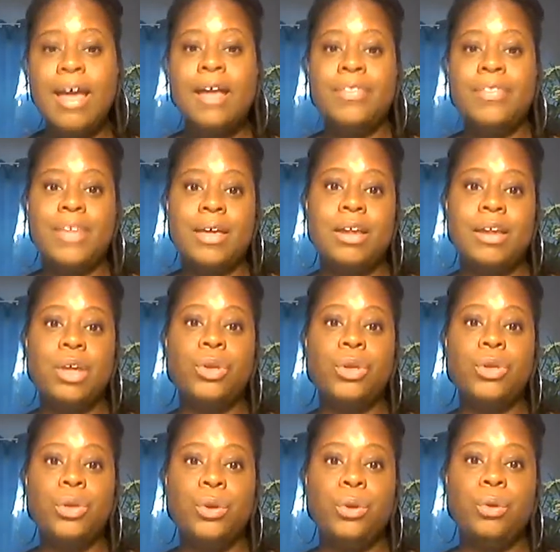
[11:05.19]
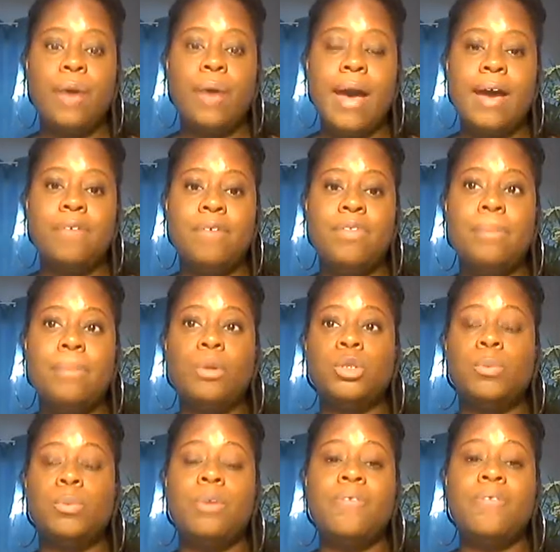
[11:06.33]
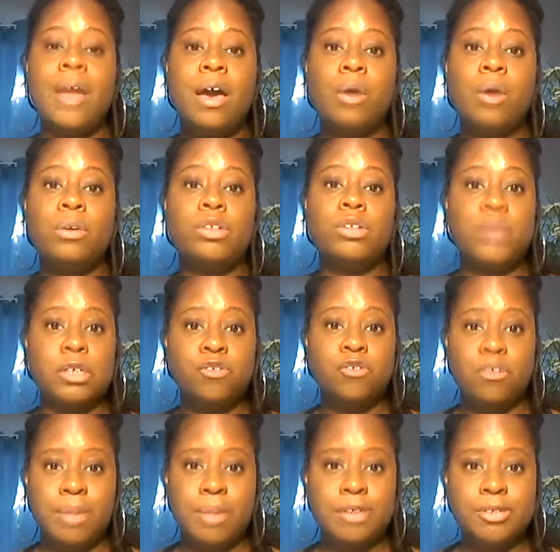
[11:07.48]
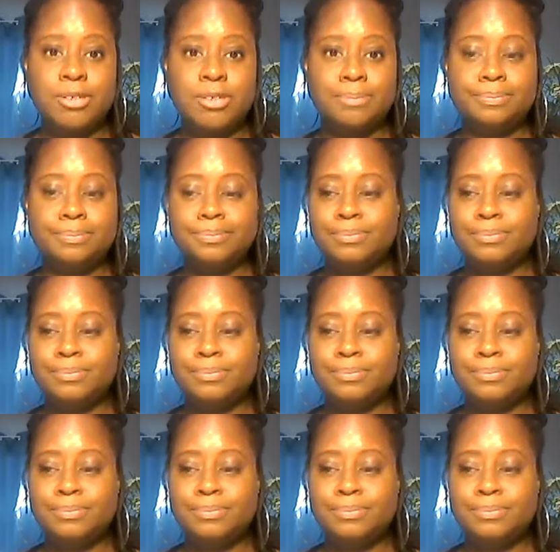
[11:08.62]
then you have the most profound transformation,